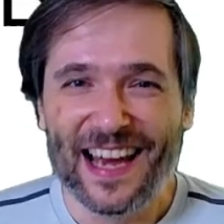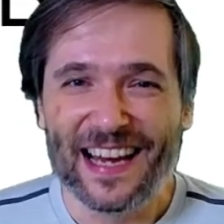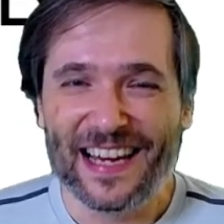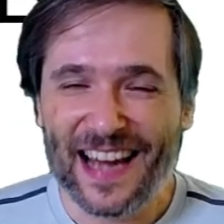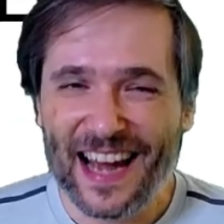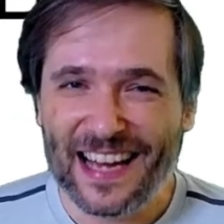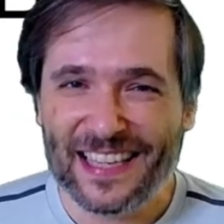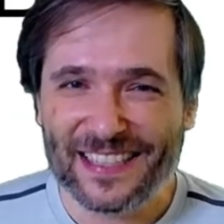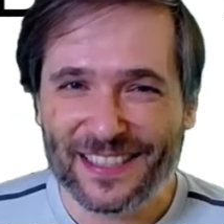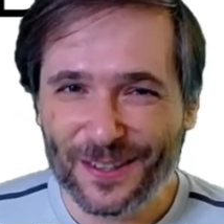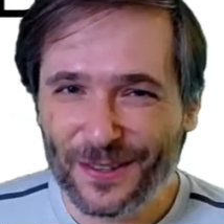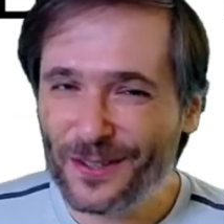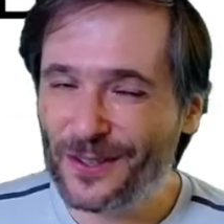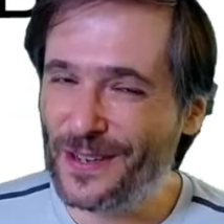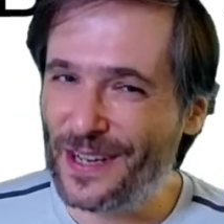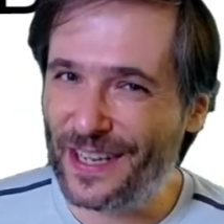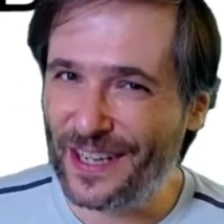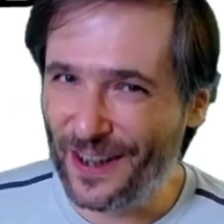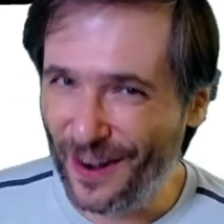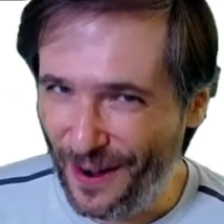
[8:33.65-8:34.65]
Guys, don't
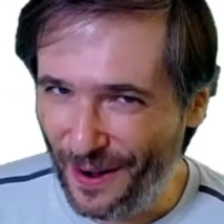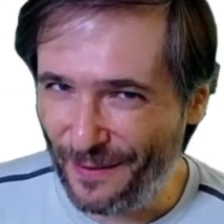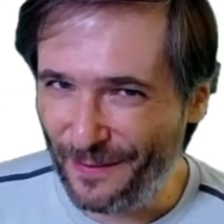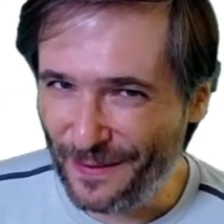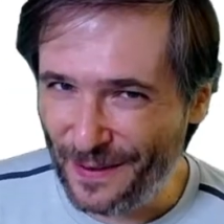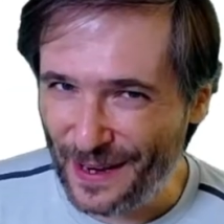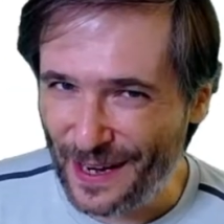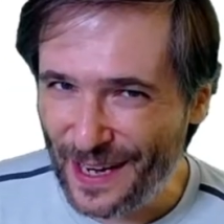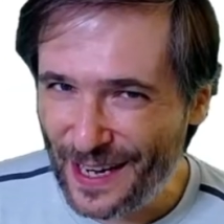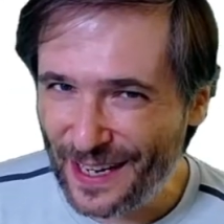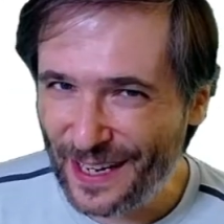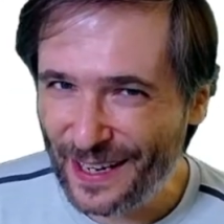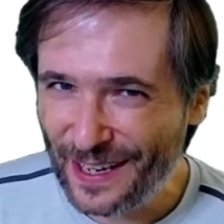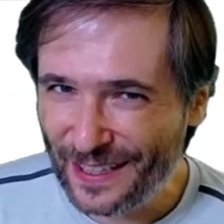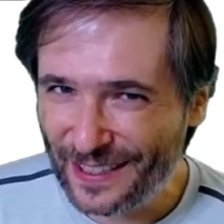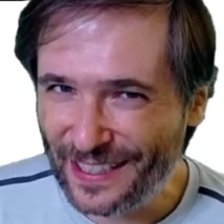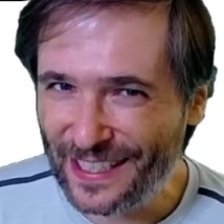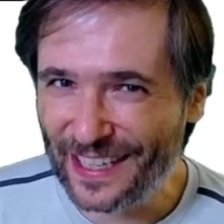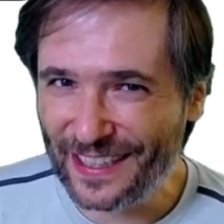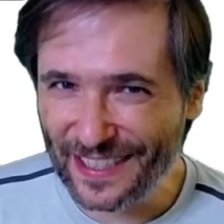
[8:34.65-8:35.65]
drink coffee
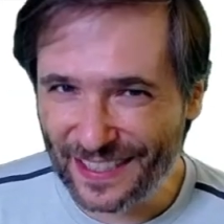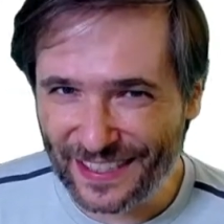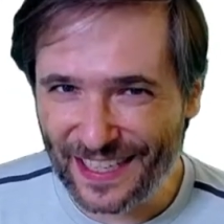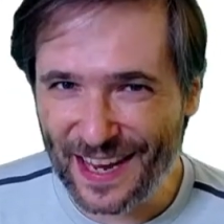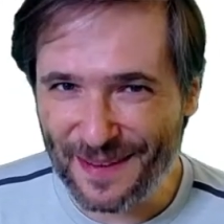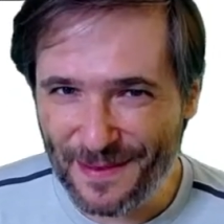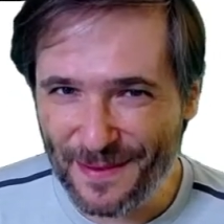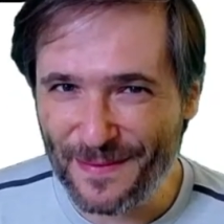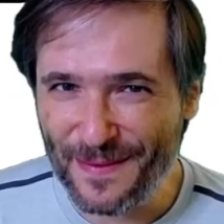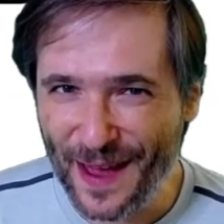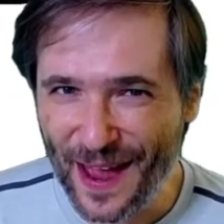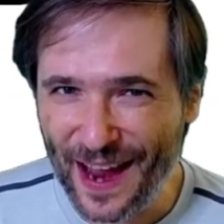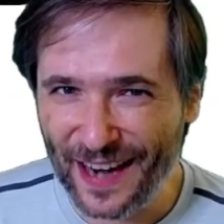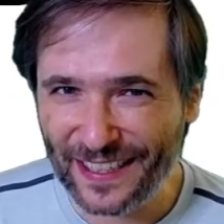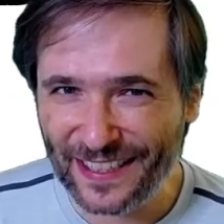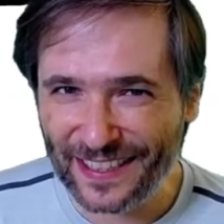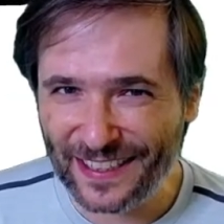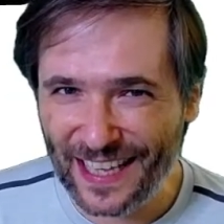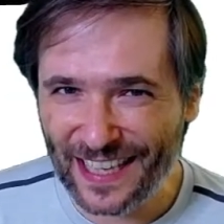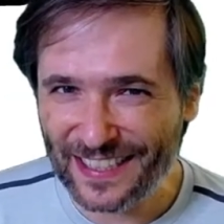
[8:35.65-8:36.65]
to get the same effect.
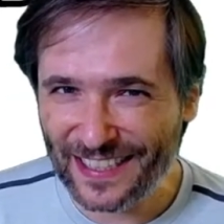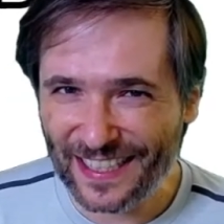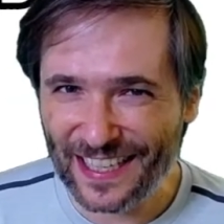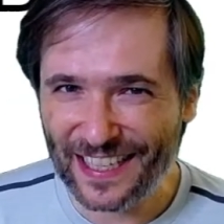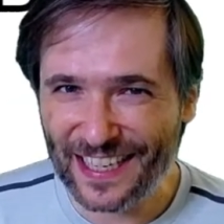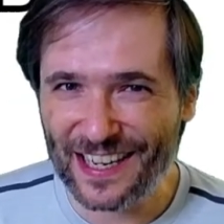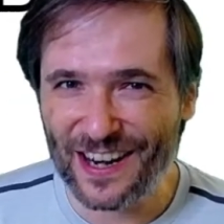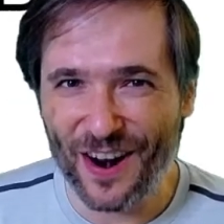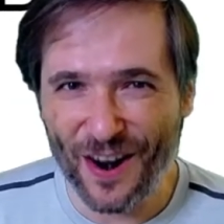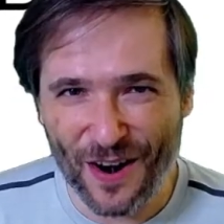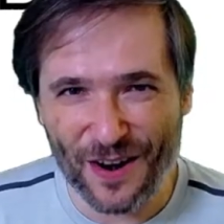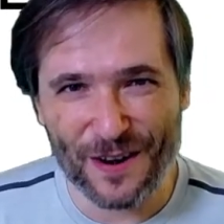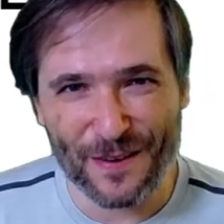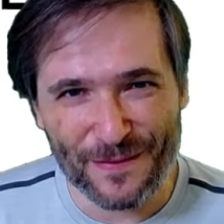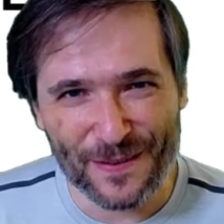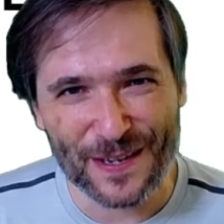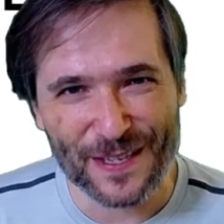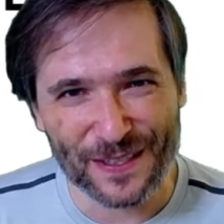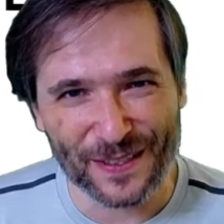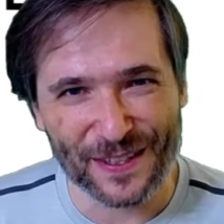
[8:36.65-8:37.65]
That's like an
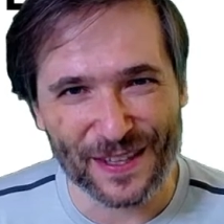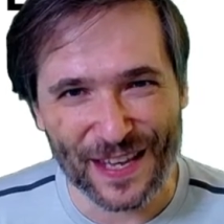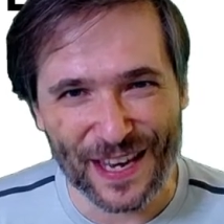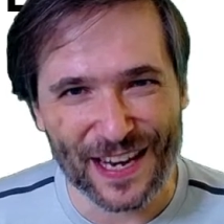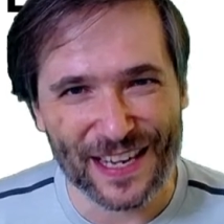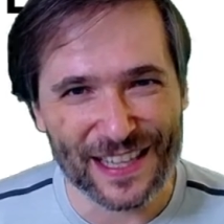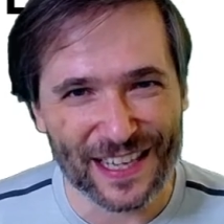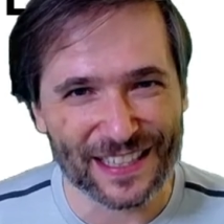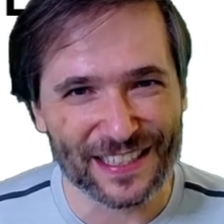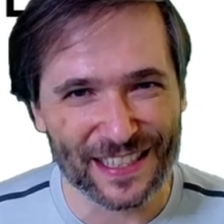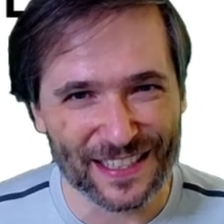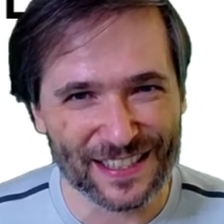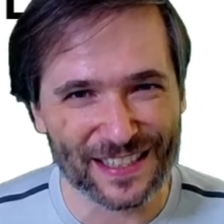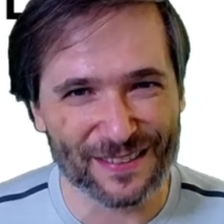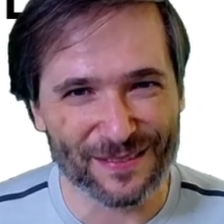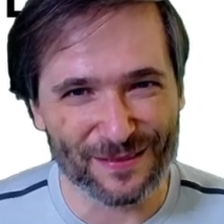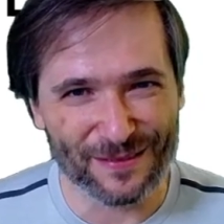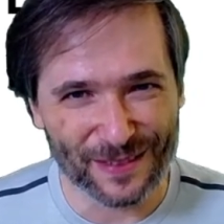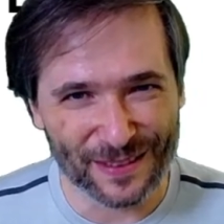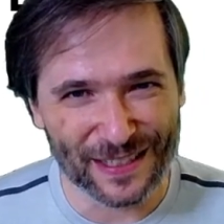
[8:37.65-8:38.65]
artificial thing that doesn't
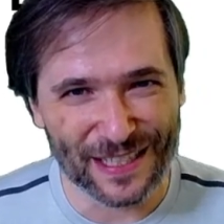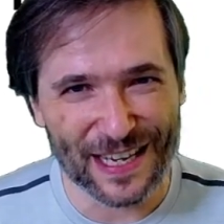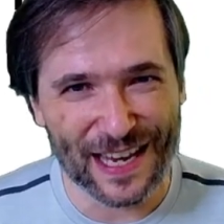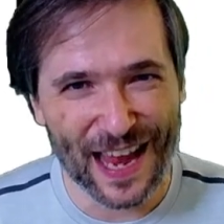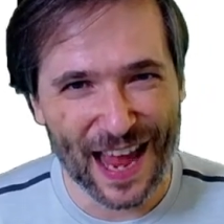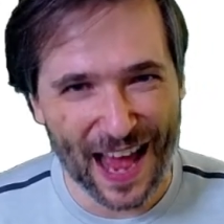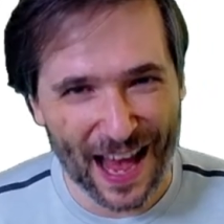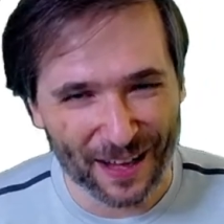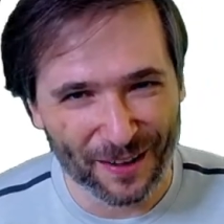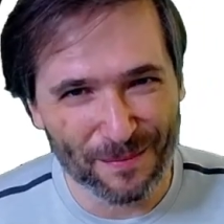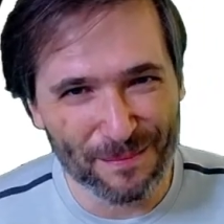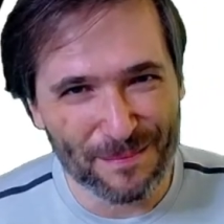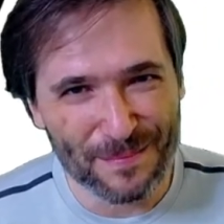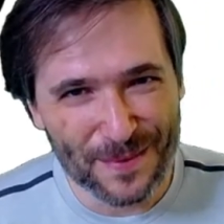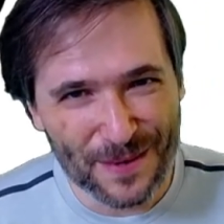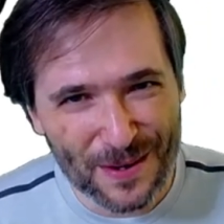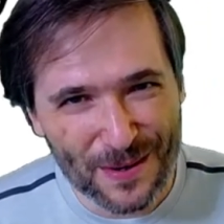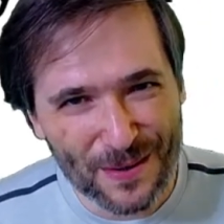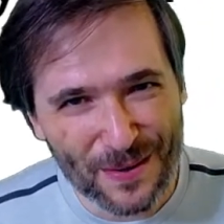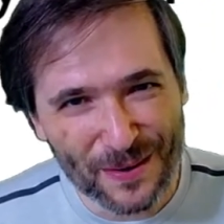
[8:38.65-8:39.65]
really help
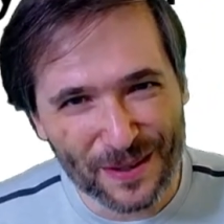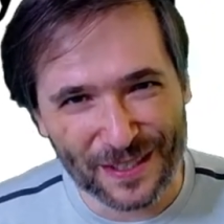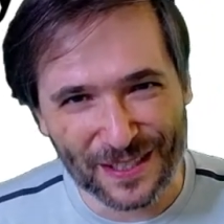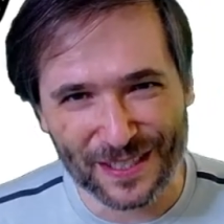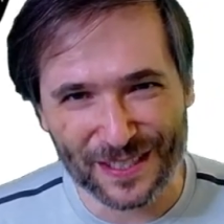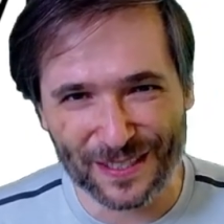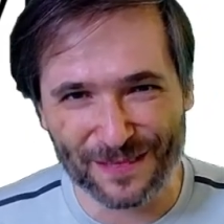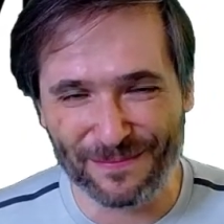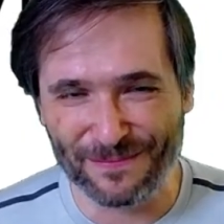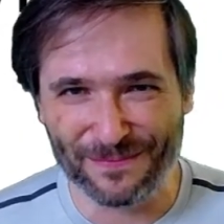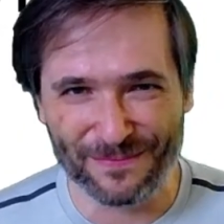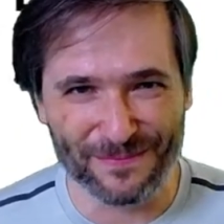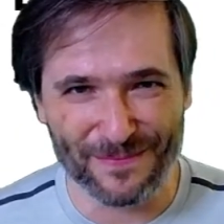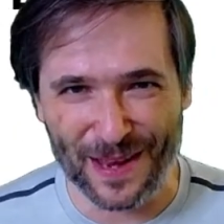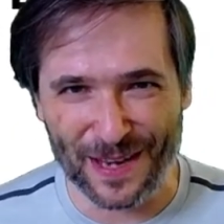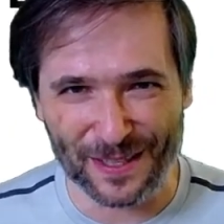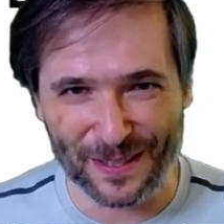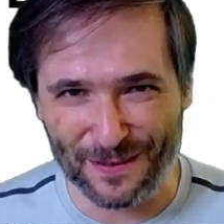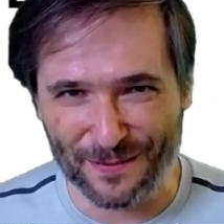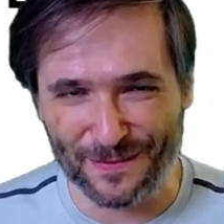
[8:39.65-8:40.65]
you. It just
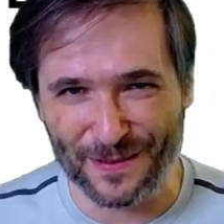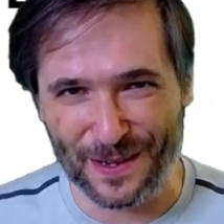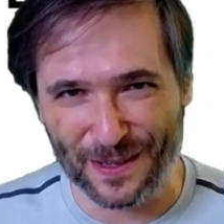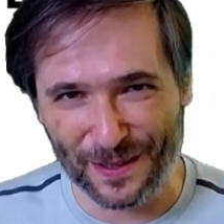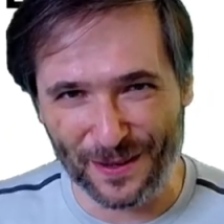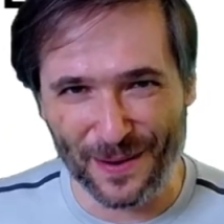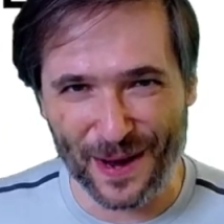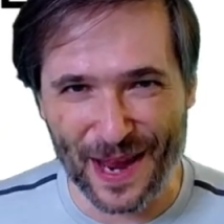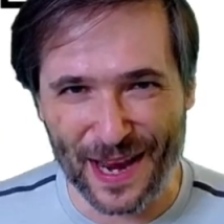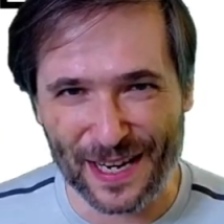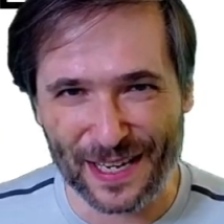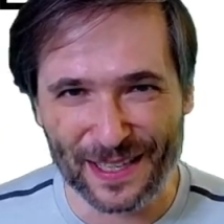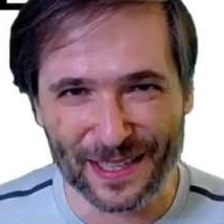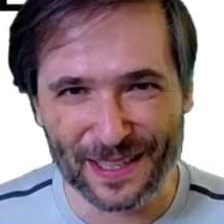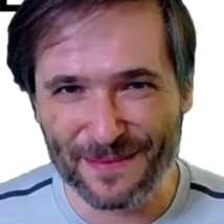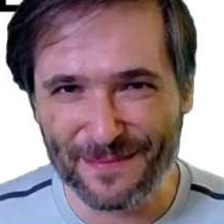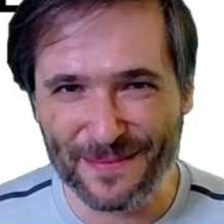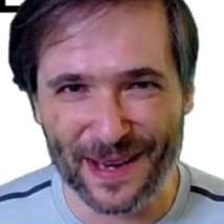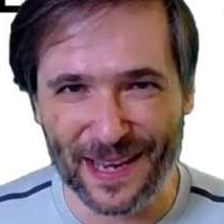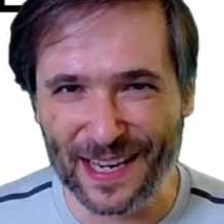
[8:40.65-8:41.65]
makes you feel awake,
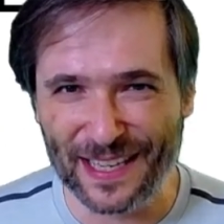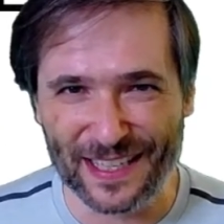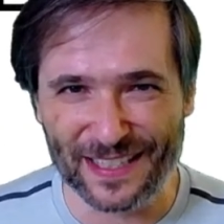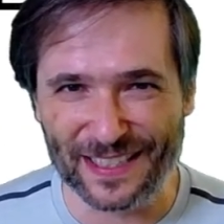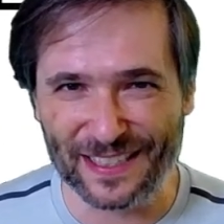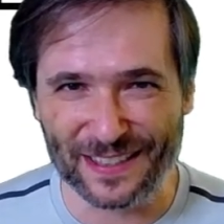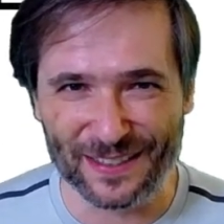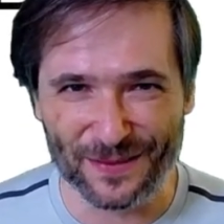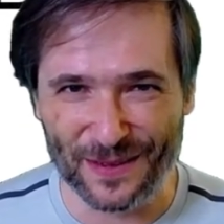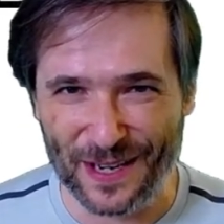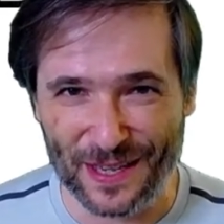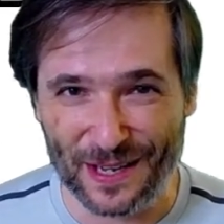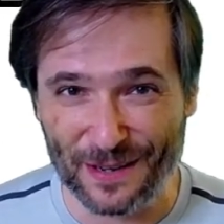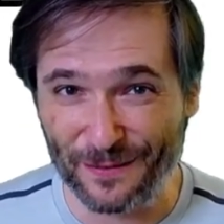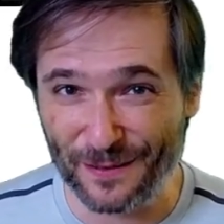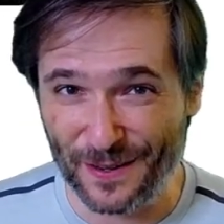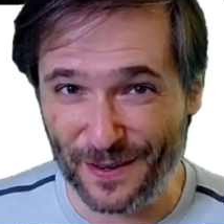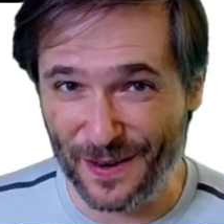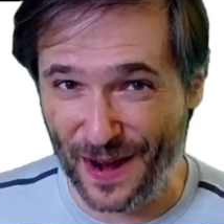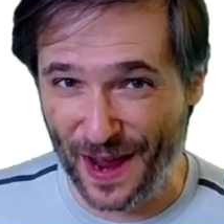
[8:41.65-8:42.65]
but it doesn't do anything
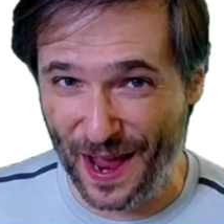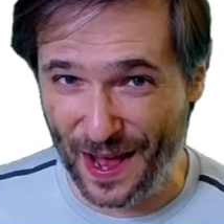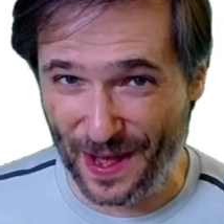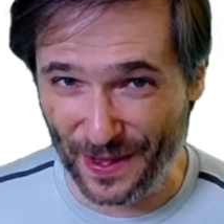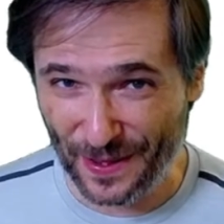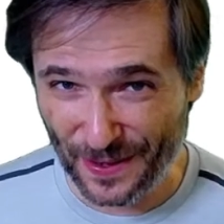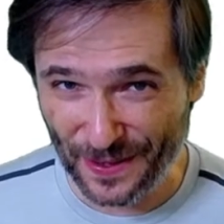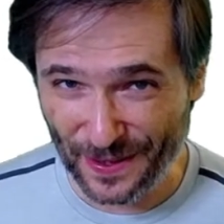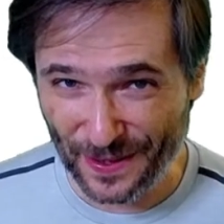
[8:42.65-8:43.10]
for your health.